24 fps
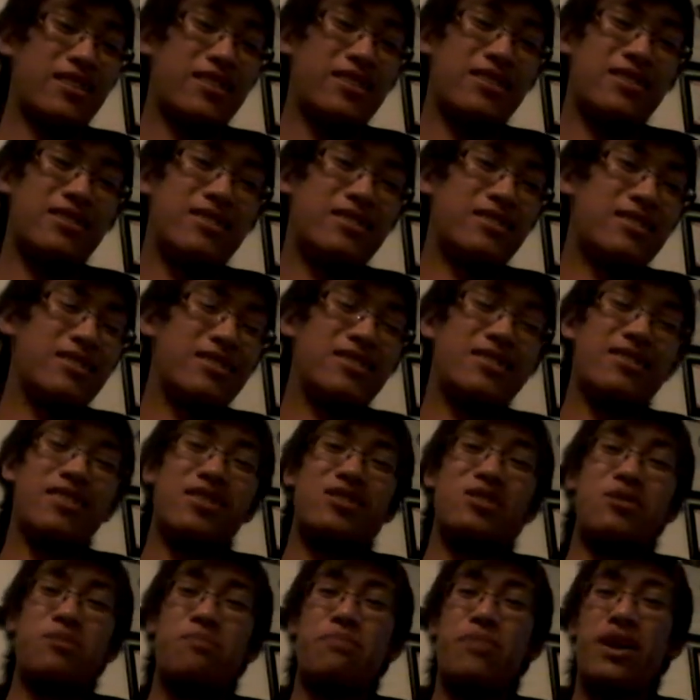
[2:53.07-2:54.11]
It's just
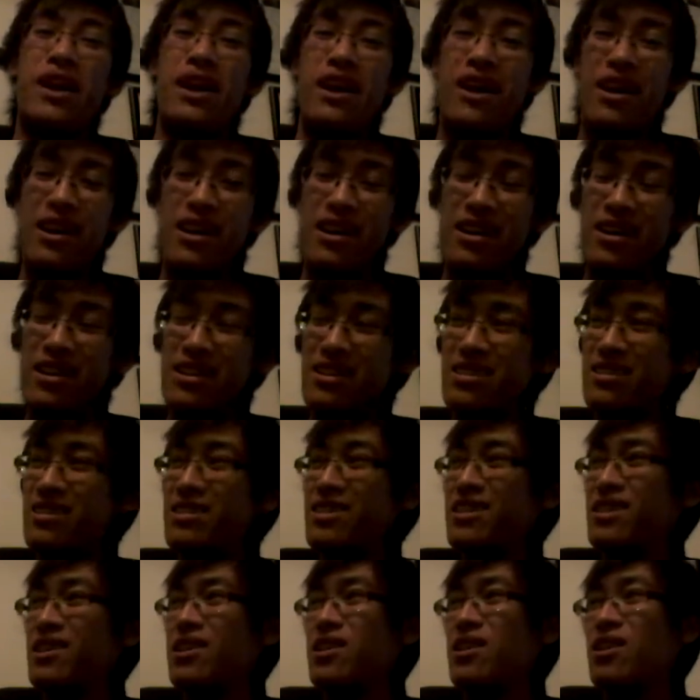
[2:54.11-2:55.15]
such a pain.
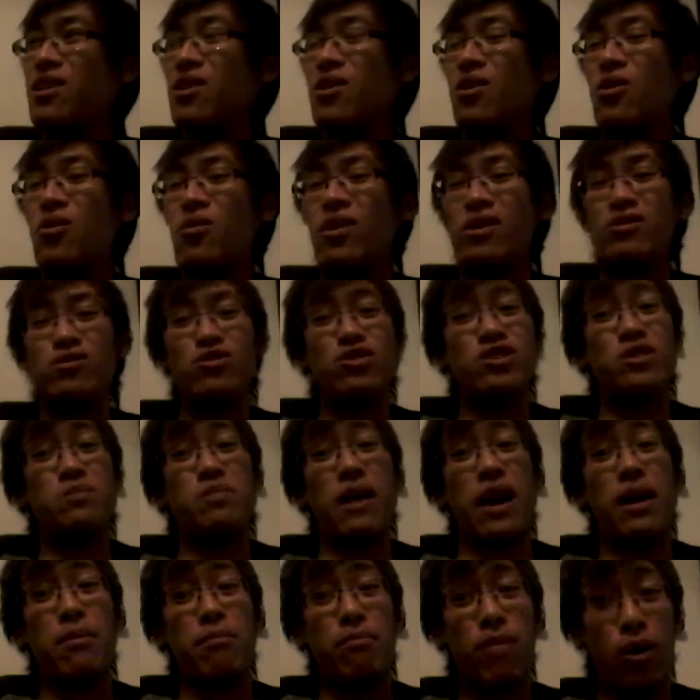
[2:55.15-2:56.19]
Why don't you just
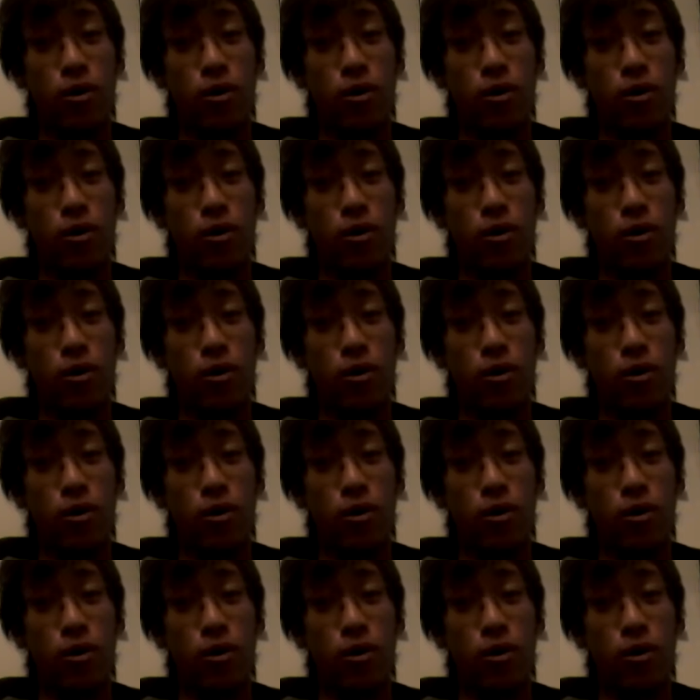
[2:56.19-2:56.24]
buy a